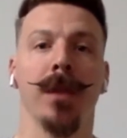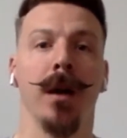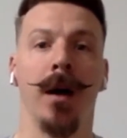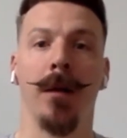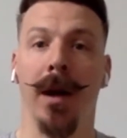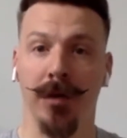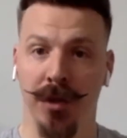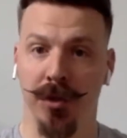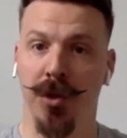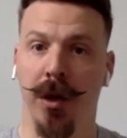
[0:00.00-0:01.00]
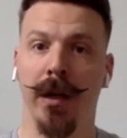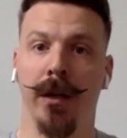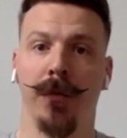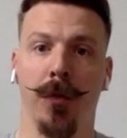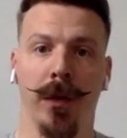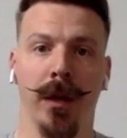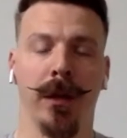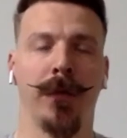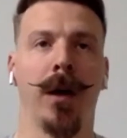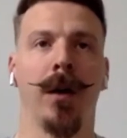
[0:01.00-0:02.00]
But I was still training for the
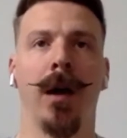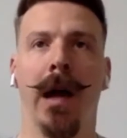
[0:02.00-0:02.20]
NFL.